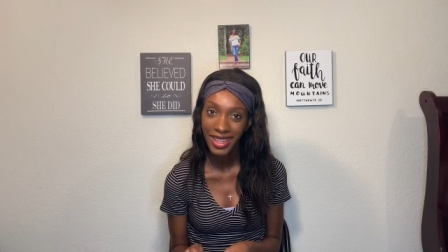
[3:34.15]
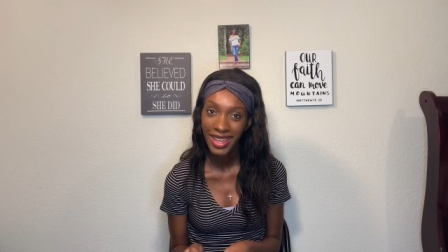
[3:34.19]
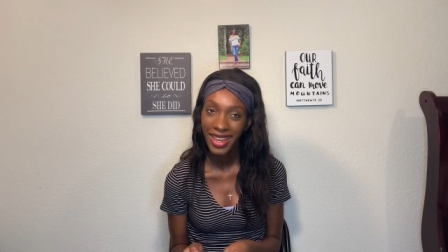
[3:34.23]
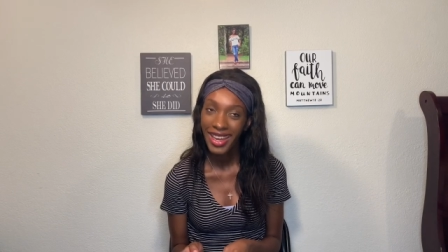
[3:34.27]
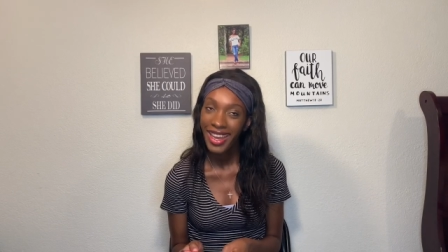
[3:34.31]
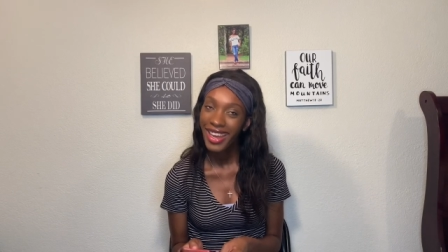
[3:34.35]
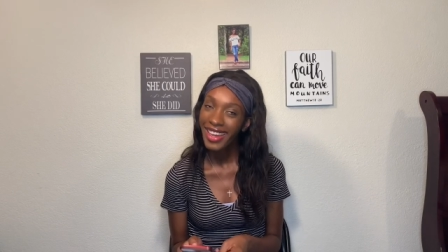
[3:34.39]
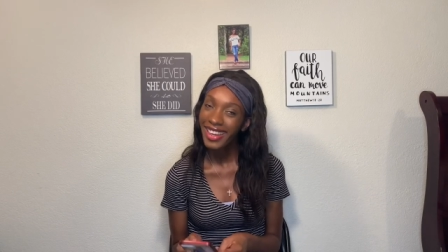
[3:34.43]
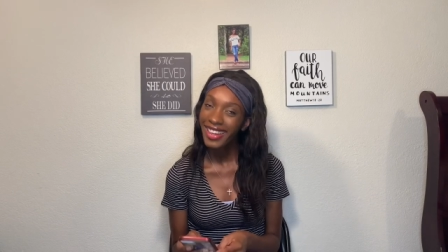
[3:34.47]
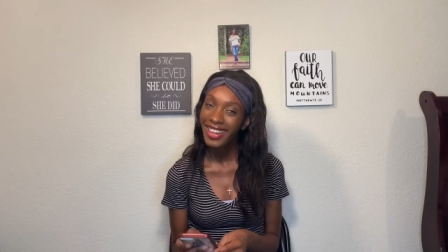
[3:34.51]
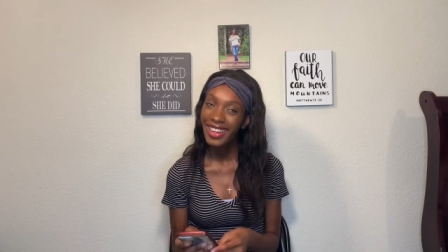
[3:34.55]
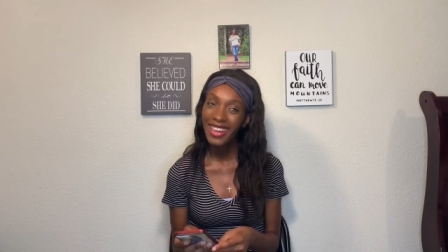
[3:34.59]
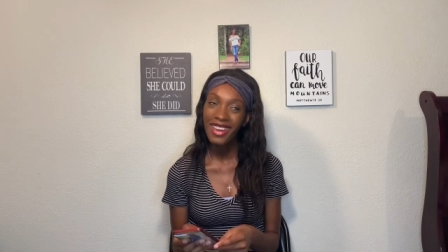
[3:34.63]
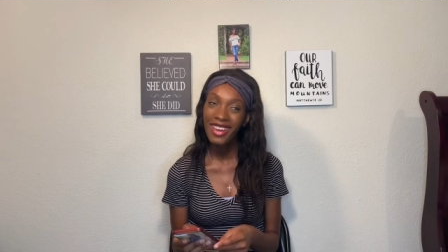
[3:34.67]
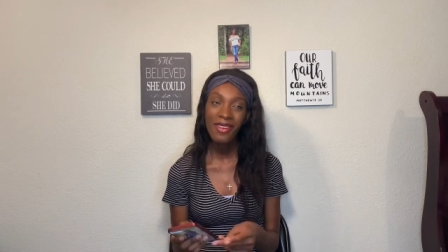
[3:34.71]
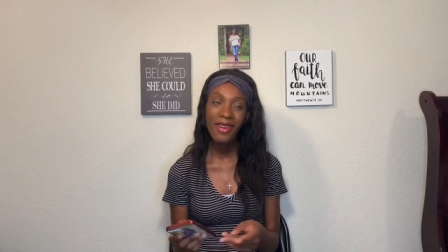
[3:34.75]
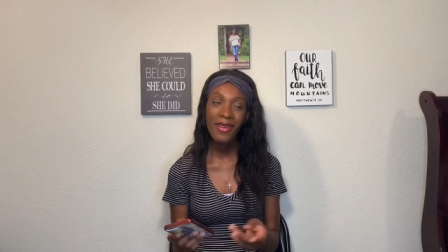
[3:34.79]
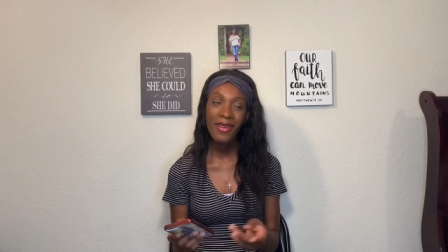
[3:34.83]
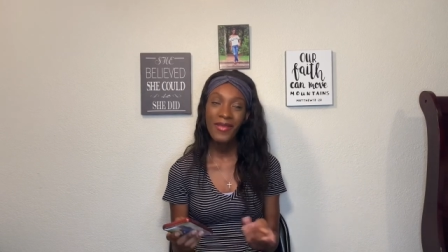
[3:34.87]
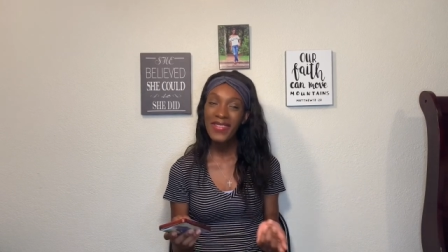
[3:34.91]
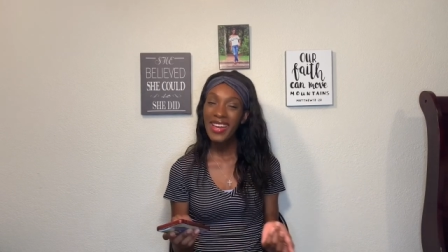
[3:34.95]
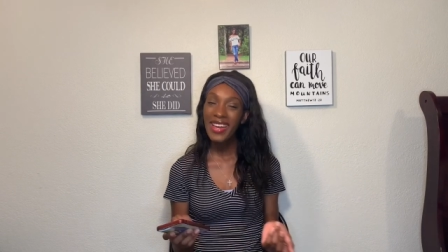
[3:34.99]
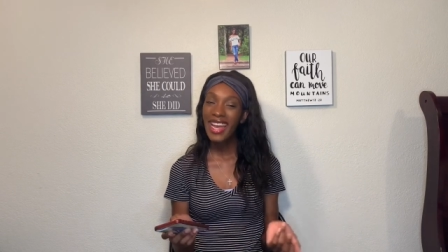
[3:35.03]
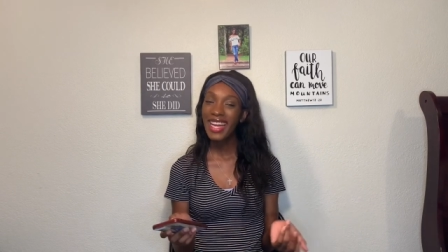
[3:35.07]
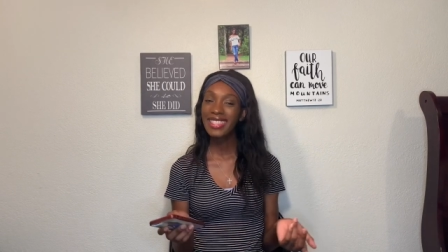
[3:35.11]
No, I'm
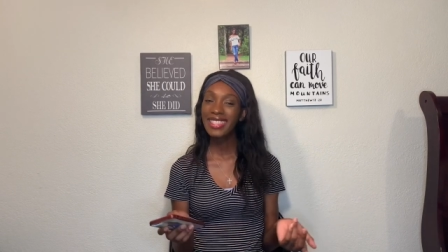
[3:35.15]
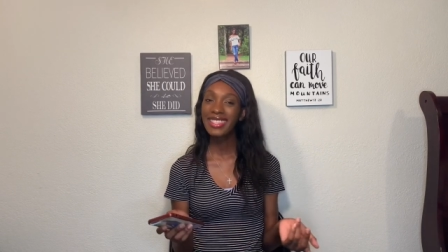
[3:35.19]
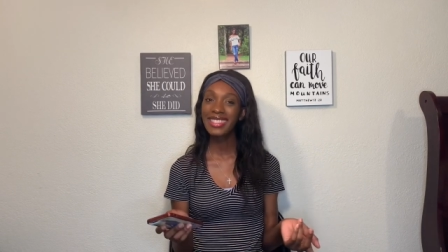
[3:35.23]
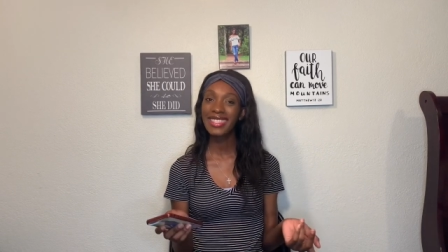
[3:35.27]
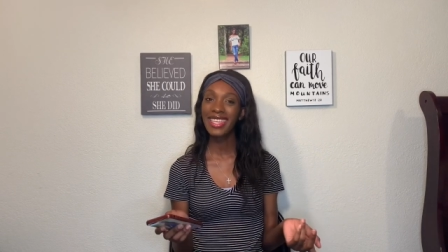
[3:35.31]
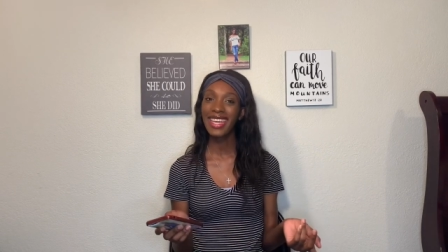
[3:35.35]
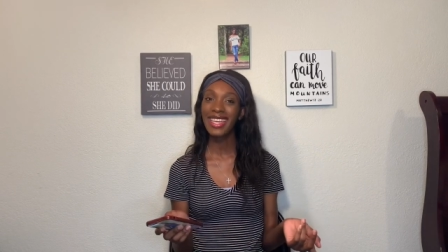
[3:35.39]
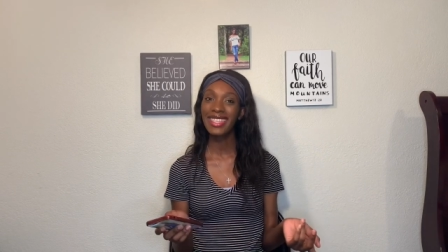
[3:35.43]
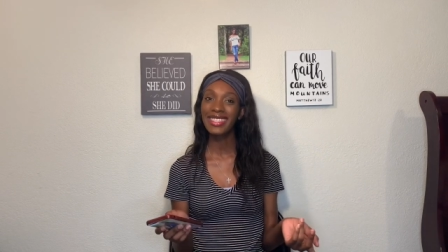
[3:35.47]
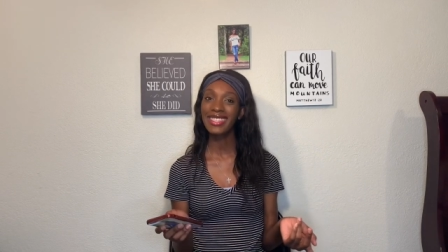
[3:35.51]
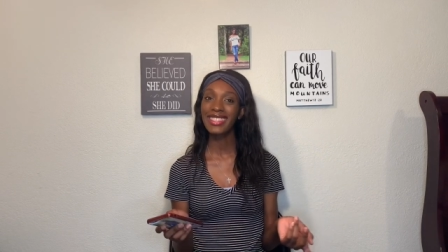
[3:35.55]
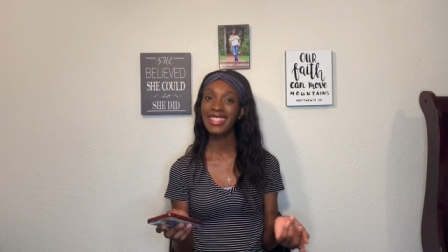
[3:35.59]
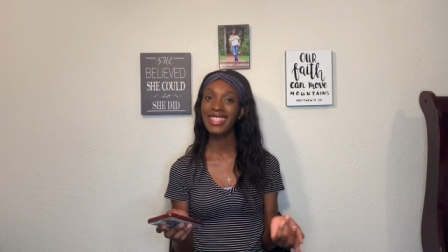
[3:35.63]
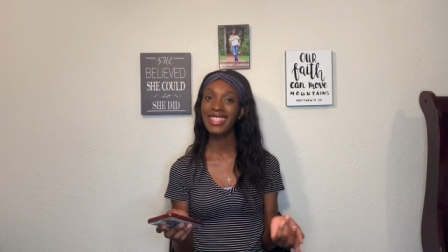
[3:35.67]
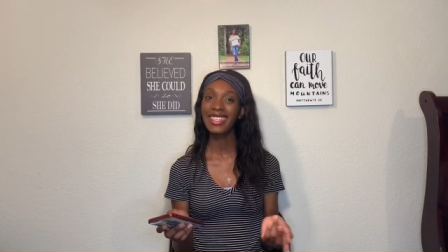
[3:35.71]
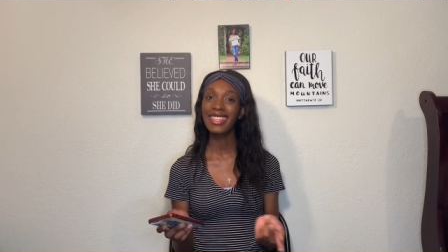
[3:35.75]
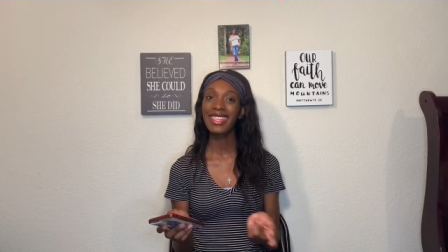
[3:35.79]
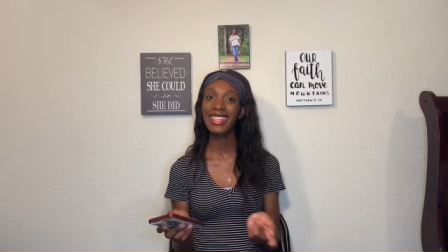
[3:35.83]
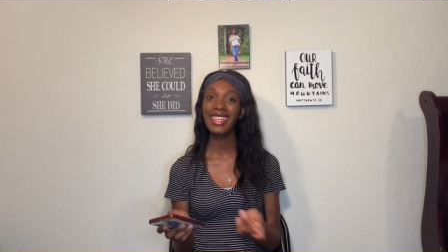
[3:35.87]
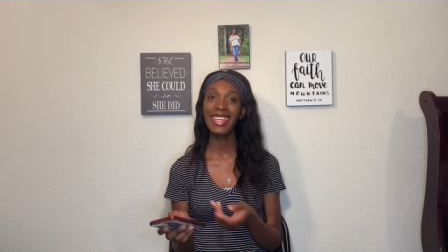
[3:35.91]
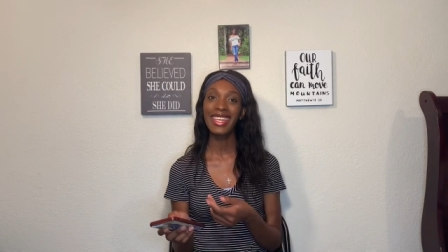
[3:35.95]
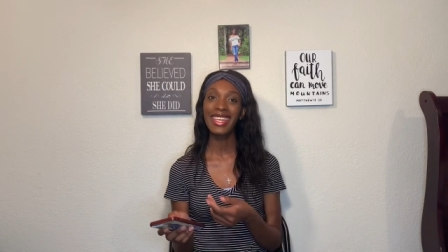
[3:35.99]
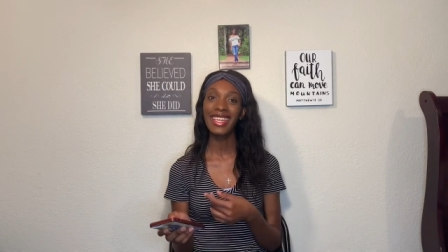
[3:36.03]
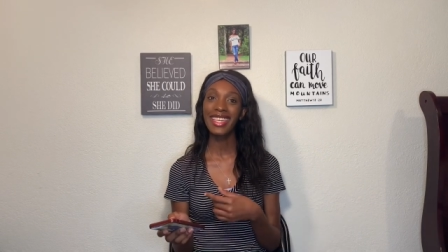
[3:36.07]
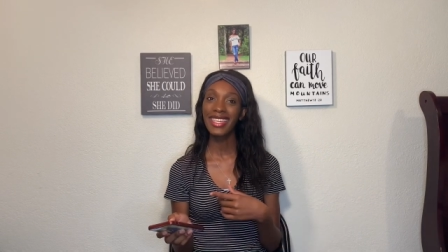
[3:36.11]
not sketchy.
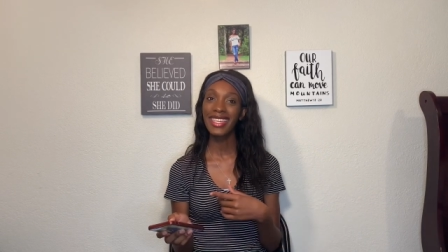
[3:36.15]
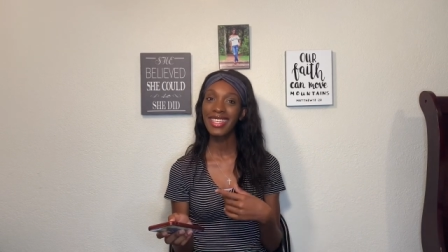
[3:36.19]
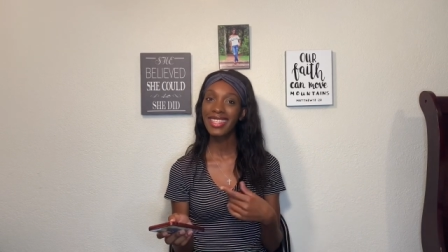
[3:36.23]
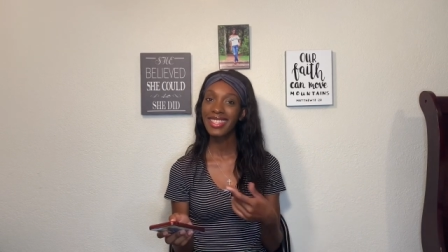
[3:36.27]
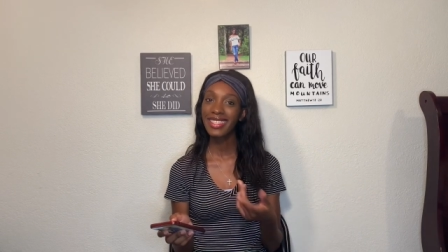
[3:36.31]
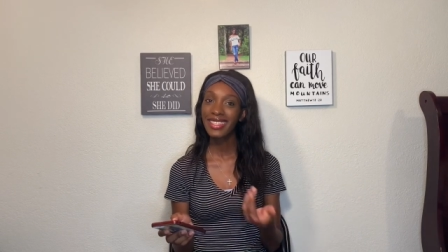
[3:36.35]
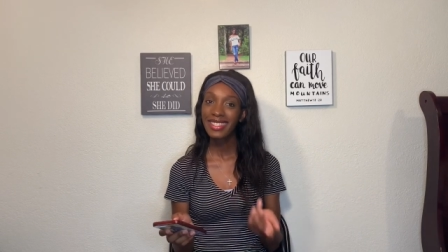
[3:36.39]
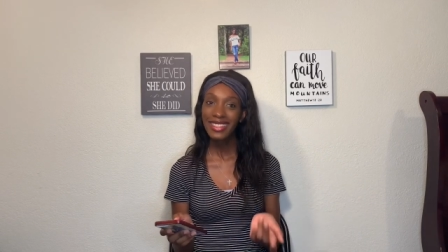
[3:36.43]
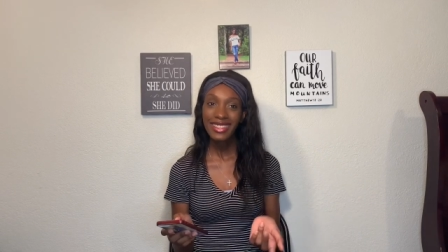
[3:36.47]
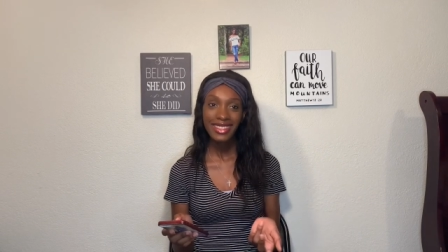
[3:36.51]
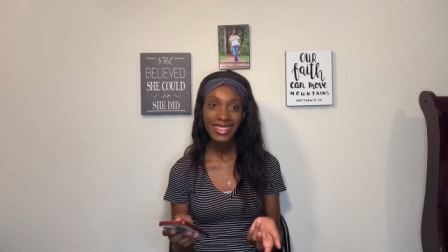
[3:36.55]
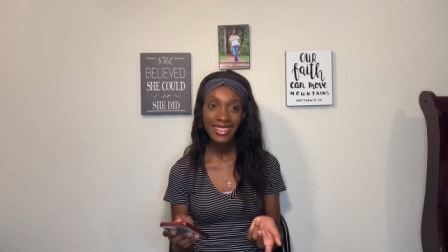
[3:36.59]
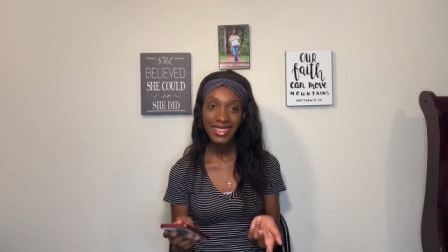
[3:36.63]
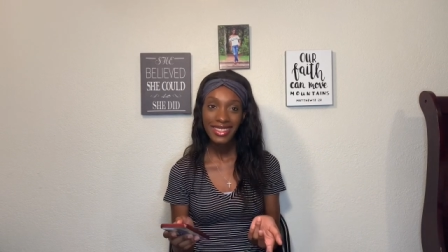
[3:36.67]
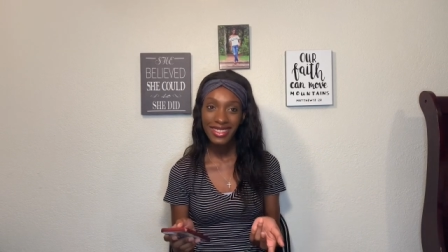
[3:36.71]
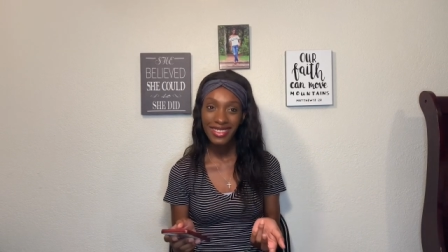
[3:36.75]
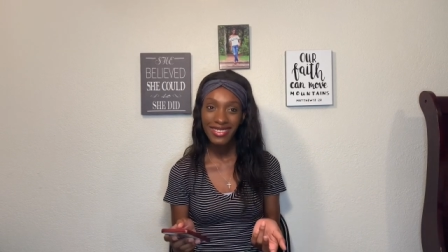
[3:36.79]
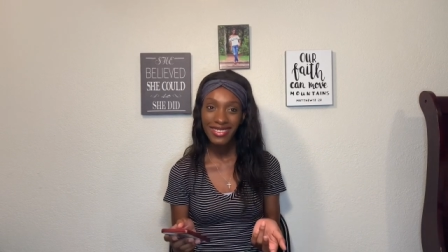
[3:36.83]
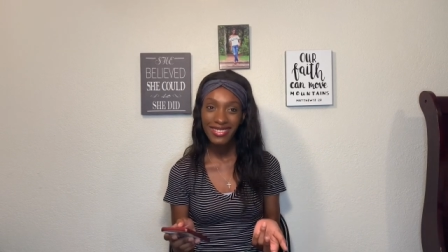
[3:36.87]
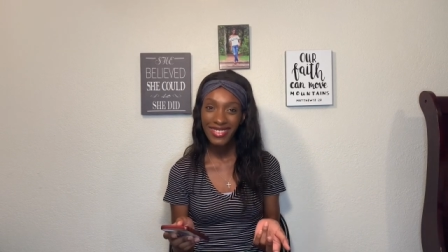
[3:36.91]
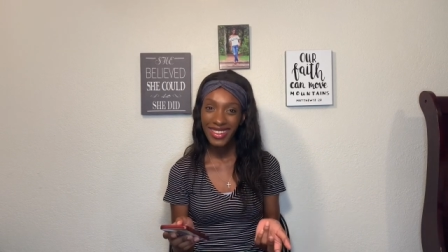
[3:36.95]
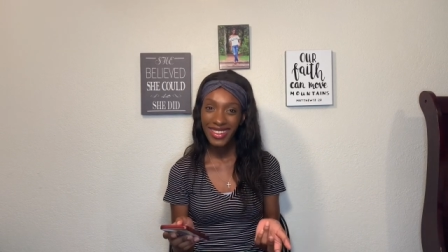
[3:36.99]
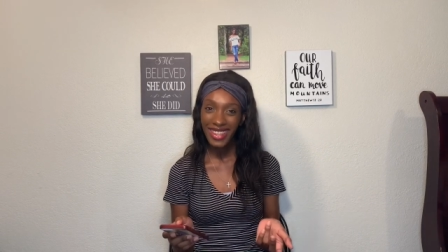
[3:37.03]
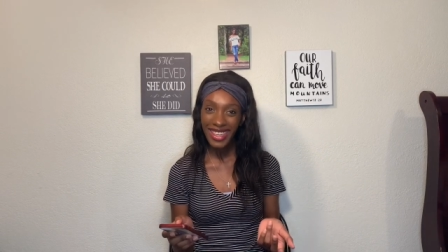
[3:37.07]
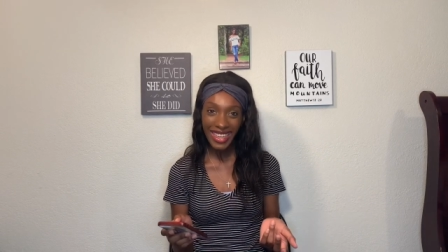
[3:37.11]
Like,
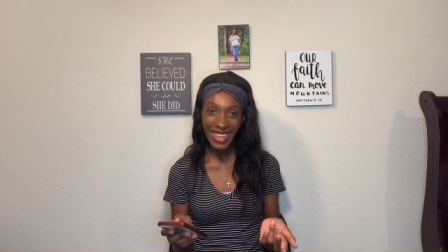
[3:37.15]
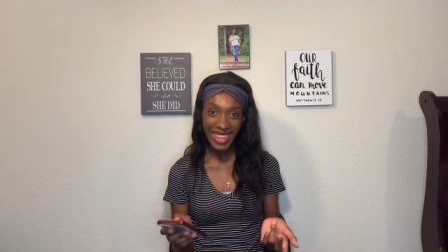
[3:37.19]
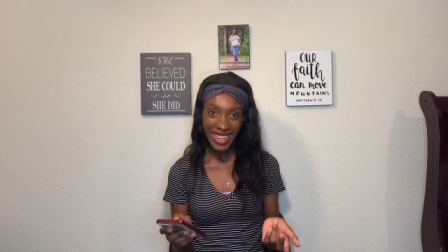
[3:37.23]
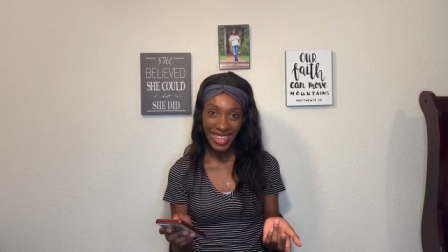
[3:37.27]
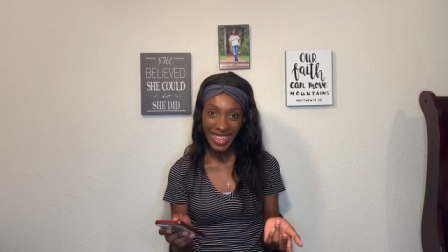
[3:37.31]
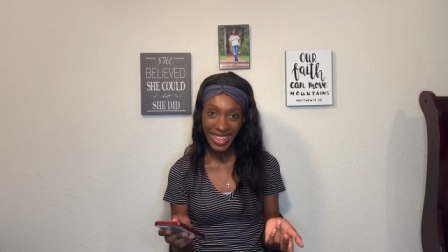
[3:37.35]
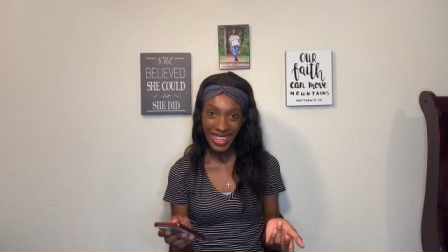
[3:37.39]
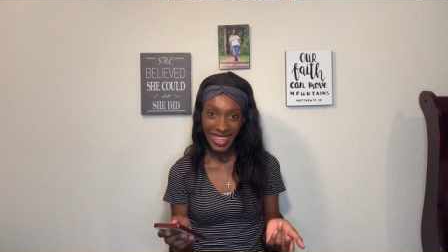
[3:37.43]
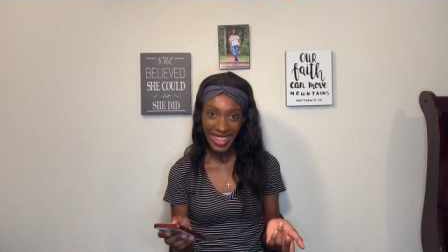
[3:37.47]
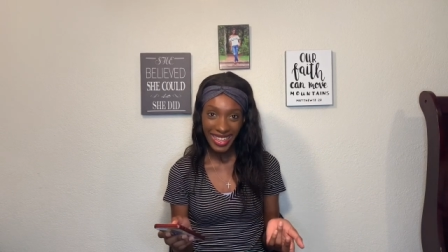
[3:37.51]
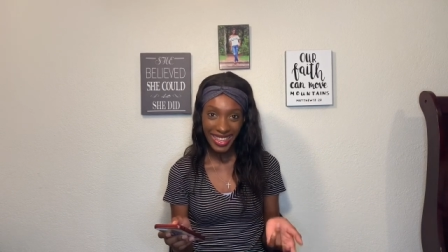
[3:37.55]
what?